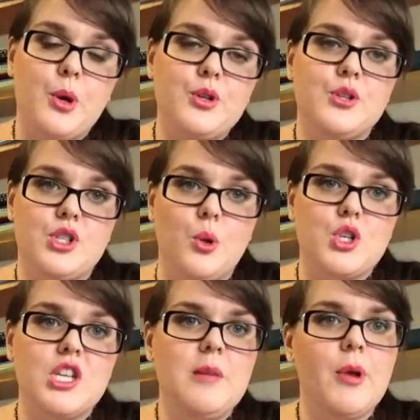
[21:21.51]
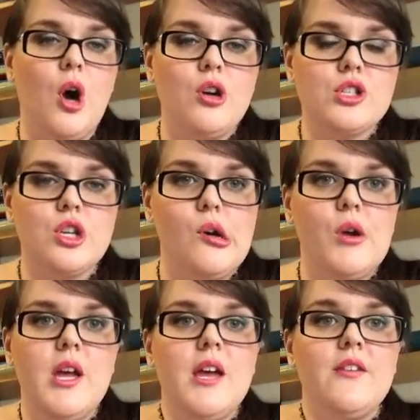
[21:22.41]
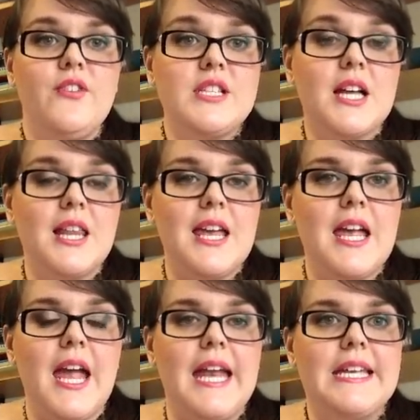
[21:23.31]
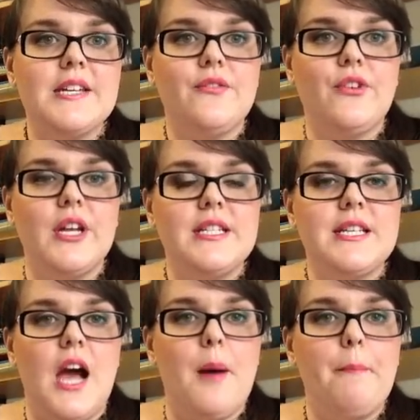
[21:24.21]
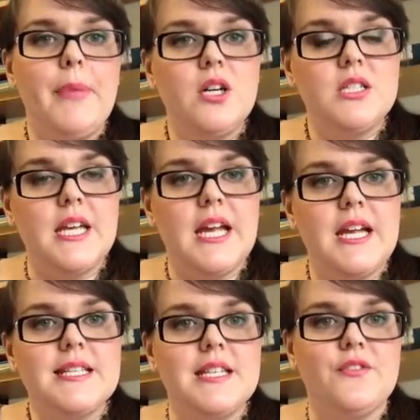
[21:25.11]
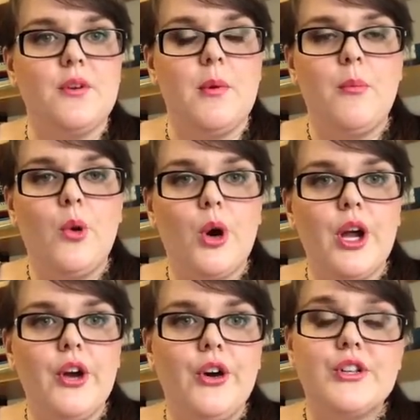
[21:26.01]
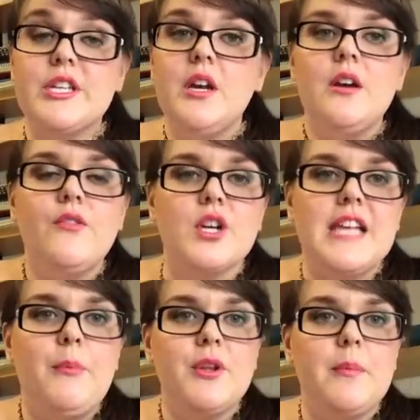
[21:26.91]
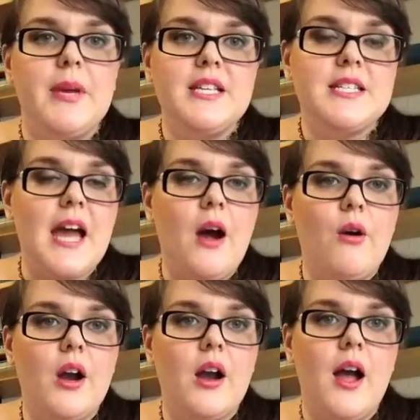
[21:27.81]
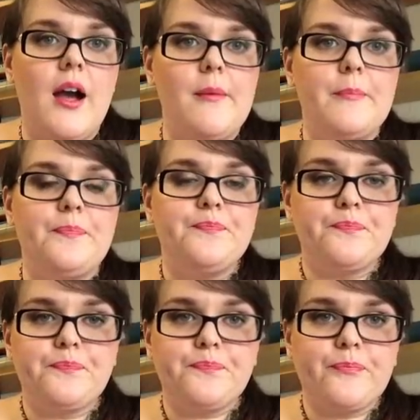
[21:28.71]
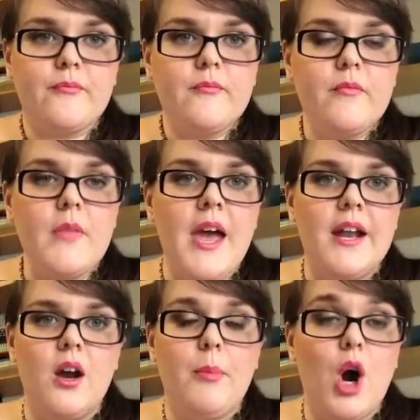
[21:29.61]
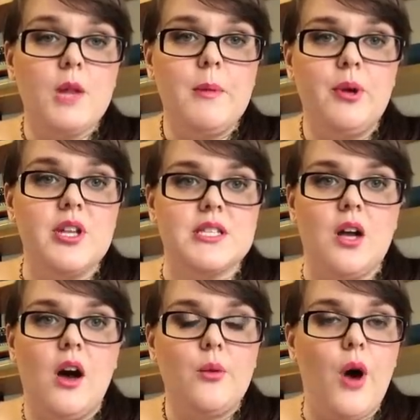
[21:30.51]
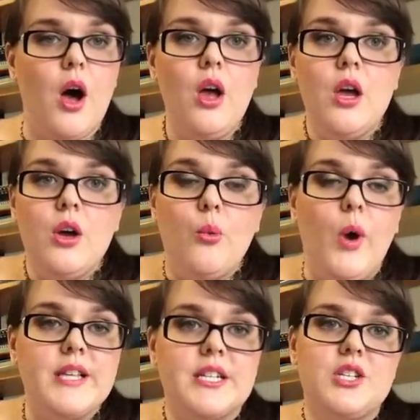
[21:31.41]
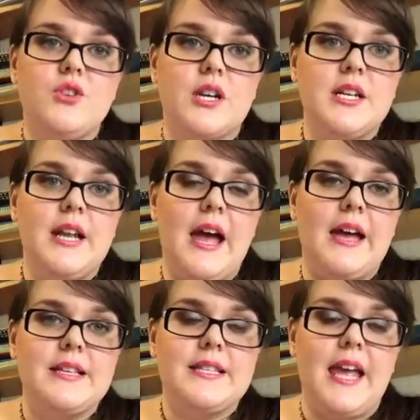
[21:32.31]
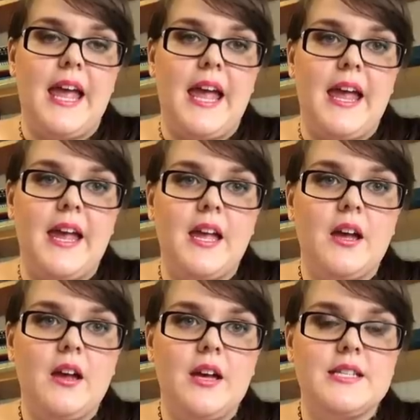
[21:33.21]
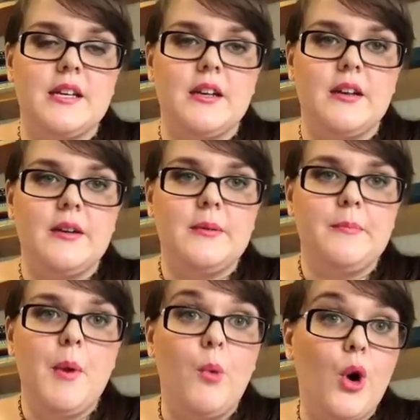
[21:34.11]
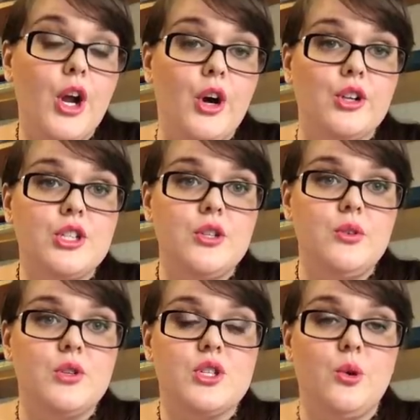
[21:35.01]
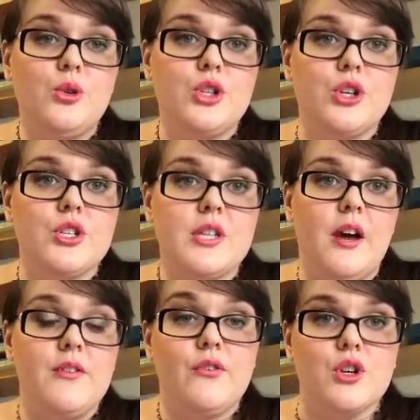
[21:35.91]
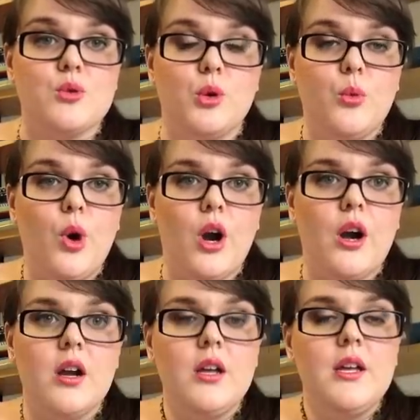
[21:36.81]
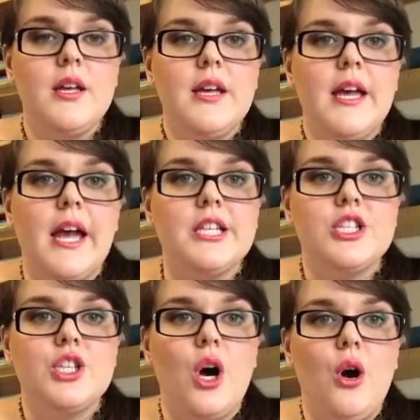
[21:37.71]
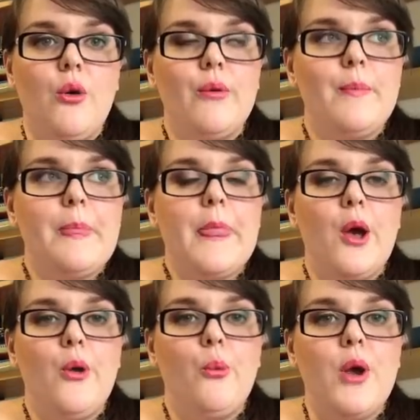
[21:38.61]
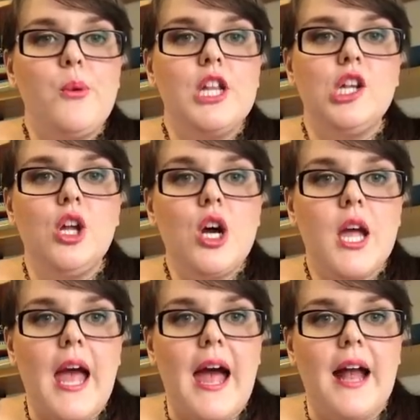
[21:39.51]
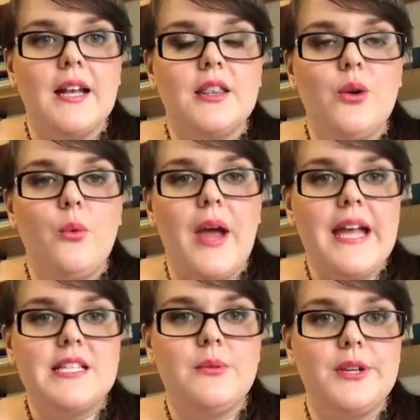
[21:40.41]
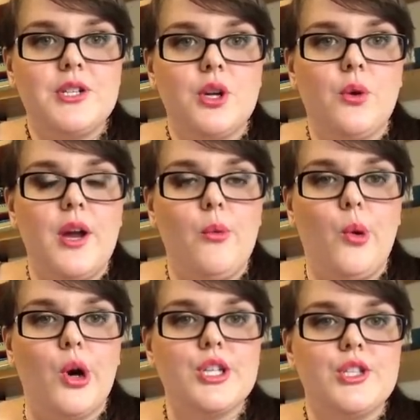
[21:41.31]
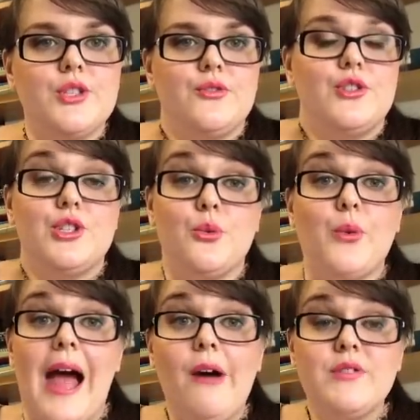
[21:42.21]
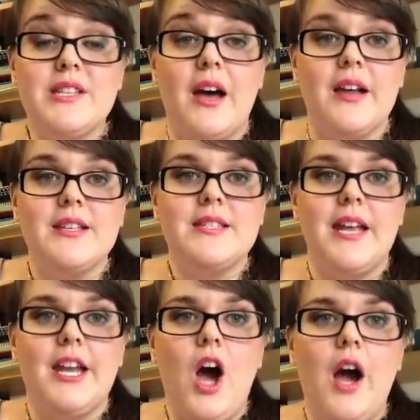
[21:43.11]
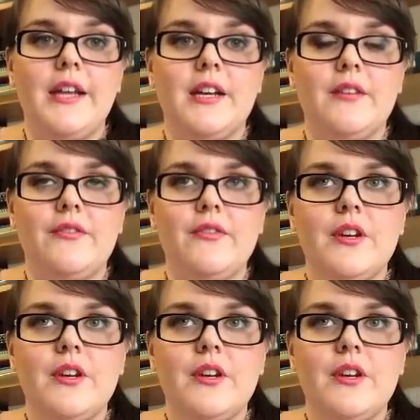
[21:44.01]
socially, but also physically in different buildings and different memorials. For example, the Peace Tower at our Parliament buildings in Ottawa was constructed as a memorial to the soldiers of the First World War. And so when we look at the ways in which the Great War surrounds us in kind of